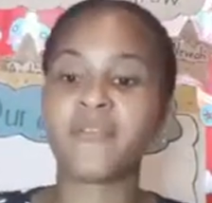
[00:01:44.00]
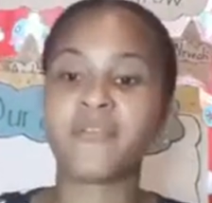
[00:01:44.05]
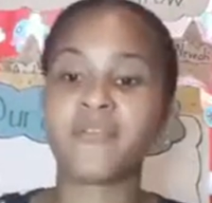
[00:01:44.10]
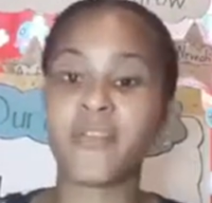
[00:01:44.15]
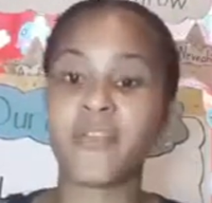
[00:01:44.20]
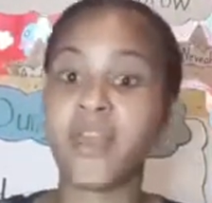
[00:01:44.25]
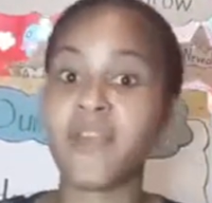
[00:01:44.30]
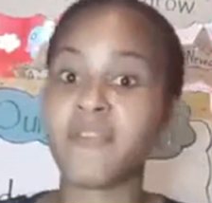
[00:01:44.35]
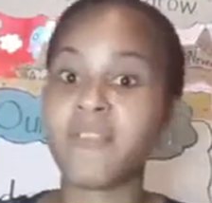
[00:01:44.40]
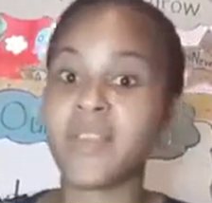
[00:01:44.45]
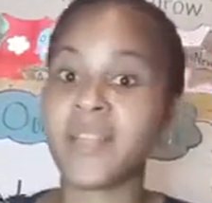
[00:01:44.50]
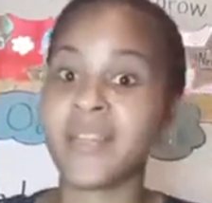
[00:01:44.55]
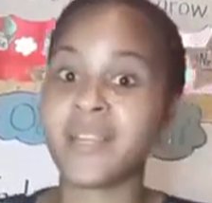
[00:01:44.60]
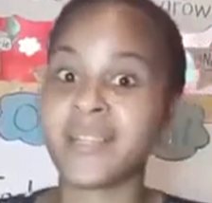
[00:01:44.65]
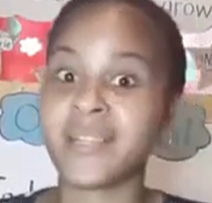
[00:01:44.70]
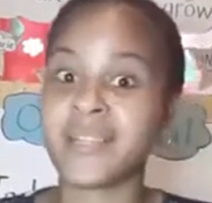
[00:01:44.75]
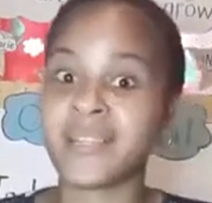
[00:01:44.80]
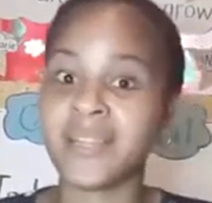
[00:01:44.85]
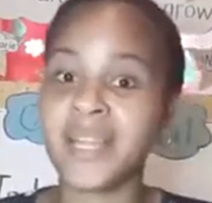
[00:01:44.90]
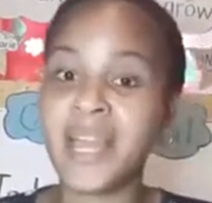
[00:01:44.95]
Very good
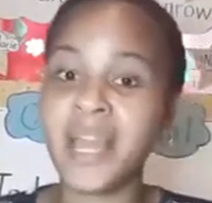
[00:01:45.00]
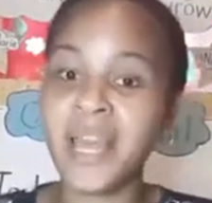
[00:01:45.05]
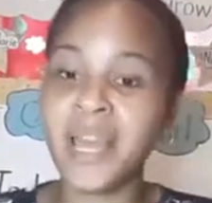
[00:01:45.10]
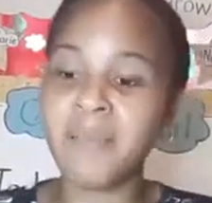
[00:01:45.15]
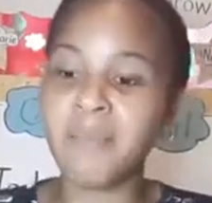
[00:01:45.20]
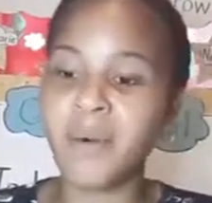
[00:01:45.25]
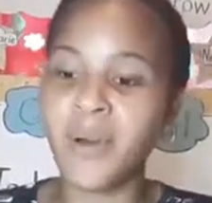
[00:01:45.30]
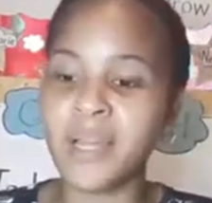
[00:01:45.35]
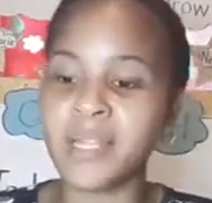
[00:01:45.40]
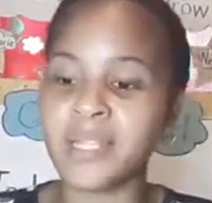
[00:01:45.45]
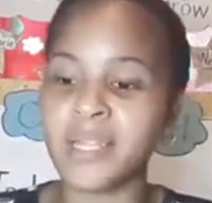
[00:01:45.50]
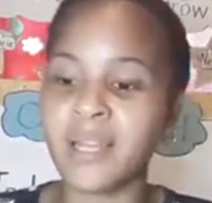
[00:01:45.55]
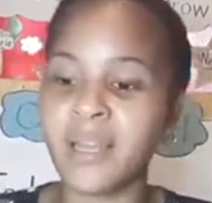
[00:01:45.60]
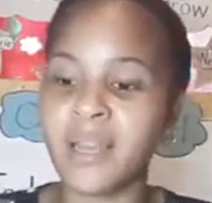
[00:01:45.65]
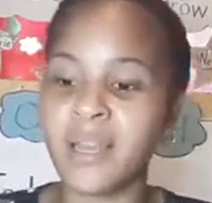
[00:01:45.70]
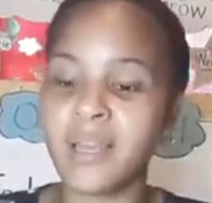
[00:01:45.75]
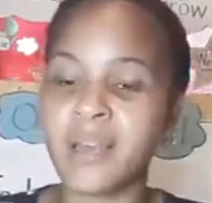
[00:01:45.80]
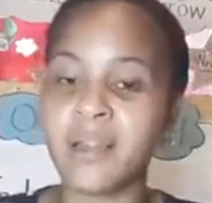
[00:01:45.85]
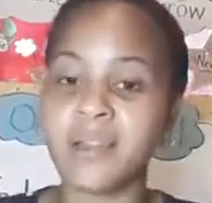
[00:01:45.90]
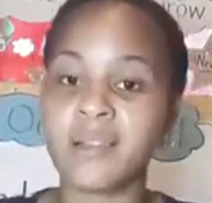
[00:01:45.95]
singing, boys and
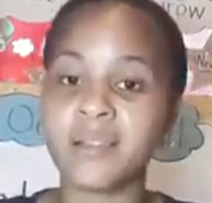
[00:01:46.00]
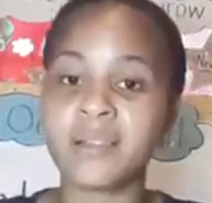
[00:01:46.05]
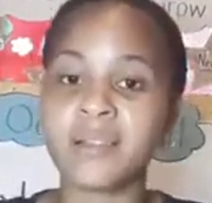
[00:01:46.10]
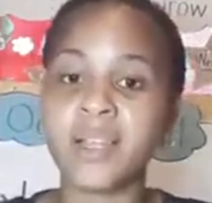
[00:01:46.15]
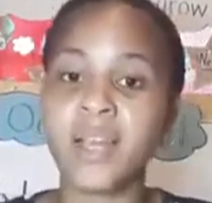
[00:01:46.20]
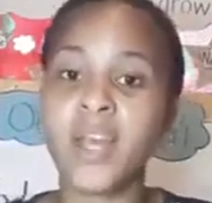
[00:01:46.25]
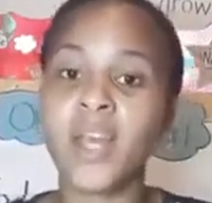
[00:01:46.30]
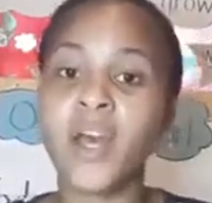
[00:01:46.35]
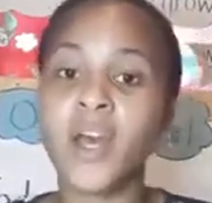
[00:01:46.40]
girls.